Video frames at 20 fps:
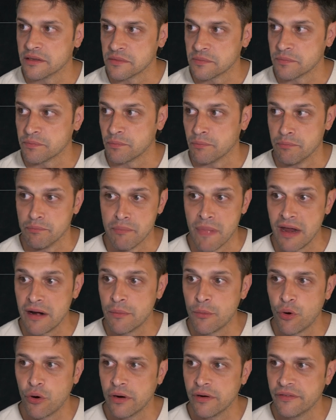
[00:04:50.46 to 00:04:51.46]

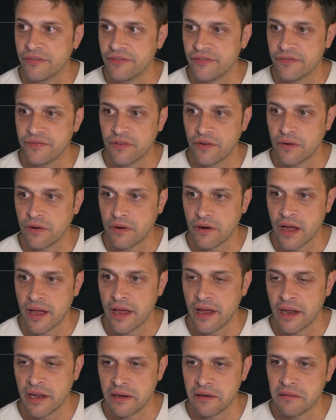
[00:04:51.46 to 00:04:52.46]
Metamorph,
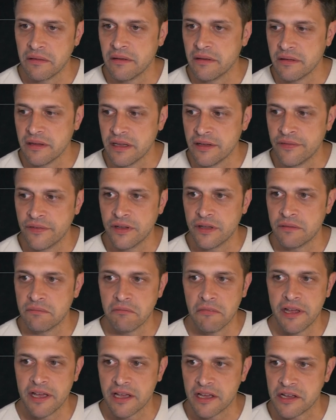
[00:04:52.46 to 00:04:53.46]
and even
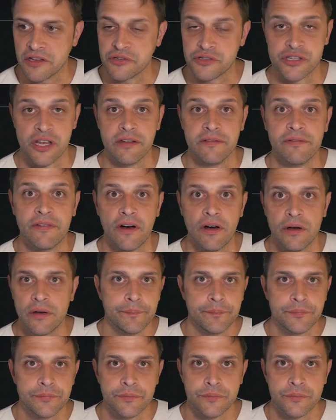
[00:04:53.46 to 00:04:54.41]
like a Sunfall.